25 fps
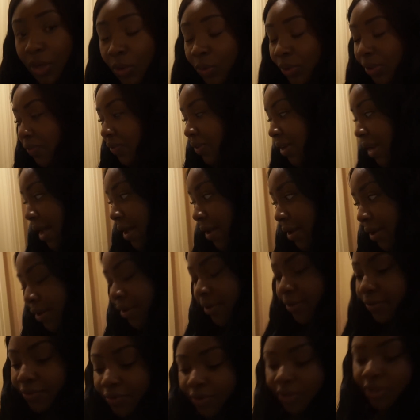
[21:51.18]
don't even
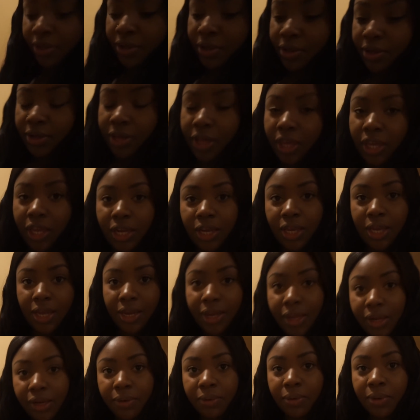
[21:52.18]
have a key to get
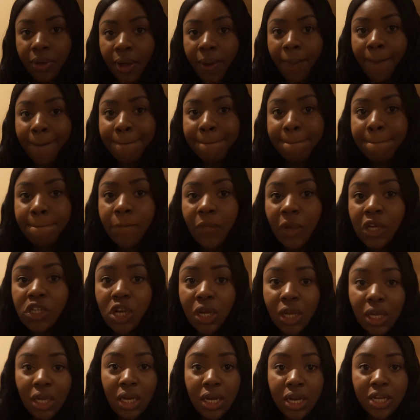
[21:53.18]
in. The
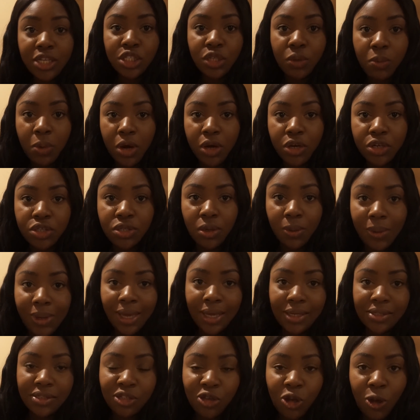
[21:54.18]
key doesn't work, so he
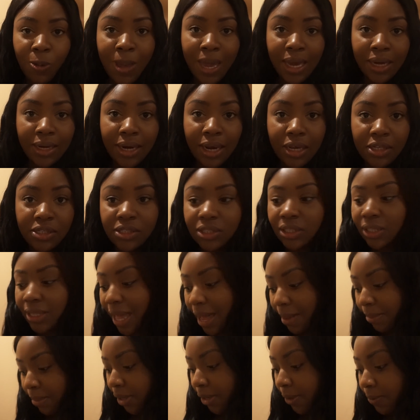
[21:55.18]
has to go back down to the
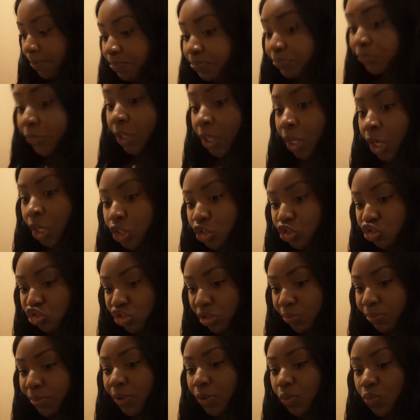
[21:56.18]
lobby,
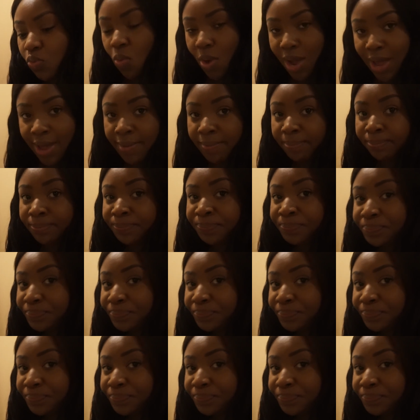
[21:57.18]
dripping wet,